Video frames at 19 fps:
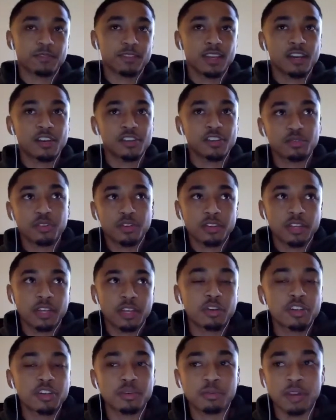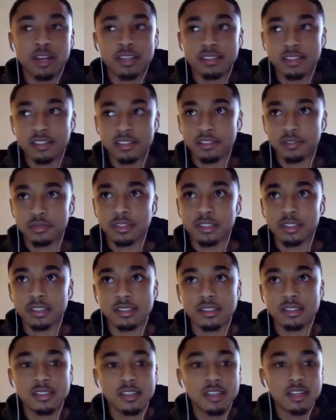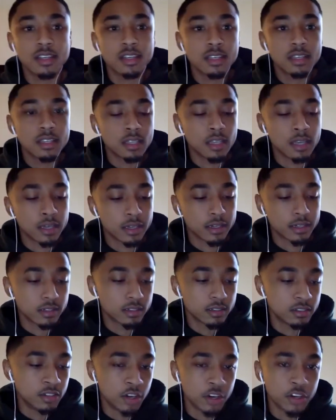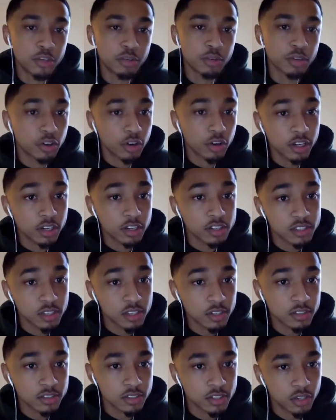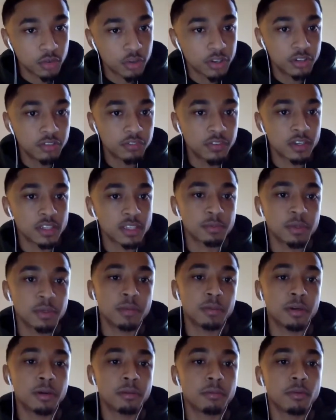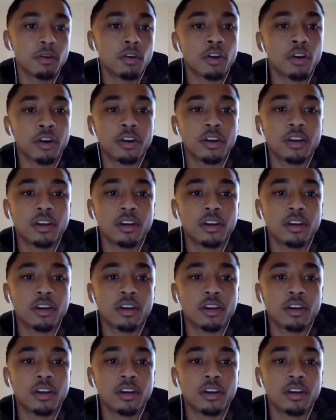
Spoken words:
I was just wondering like what your process is with this. Like, are you recording those songs knowing you finna speed them up, or?